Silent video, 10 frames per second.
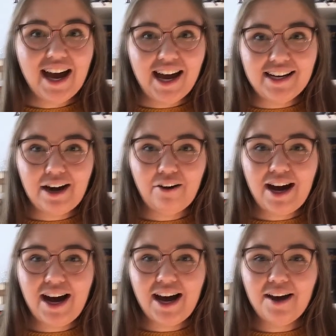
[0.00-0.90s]
and there
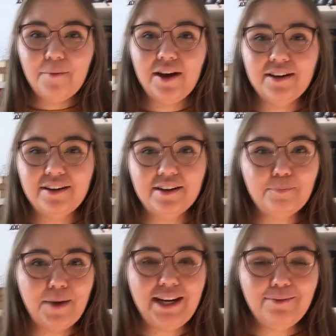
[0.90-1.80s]
are
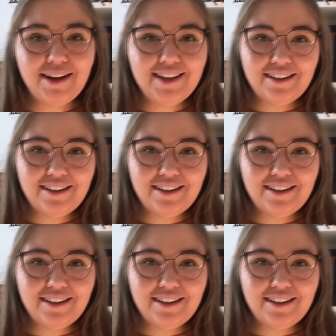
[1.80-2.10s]
many